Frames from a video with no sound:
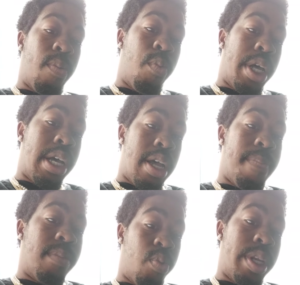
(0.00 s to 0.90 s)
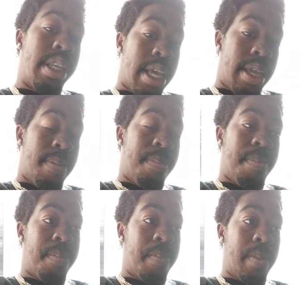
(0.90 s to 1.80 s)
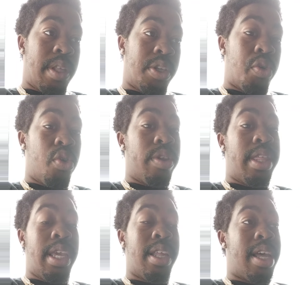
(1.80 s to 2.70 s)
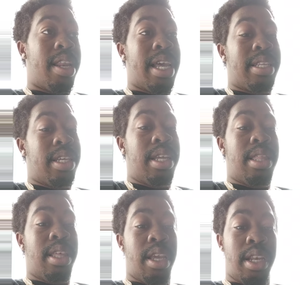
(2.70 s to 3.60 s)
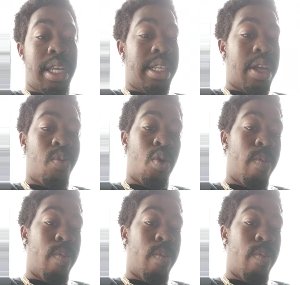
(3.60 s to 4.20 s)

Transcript: what comes with that. So you're thinking like that's a good thing. Let's let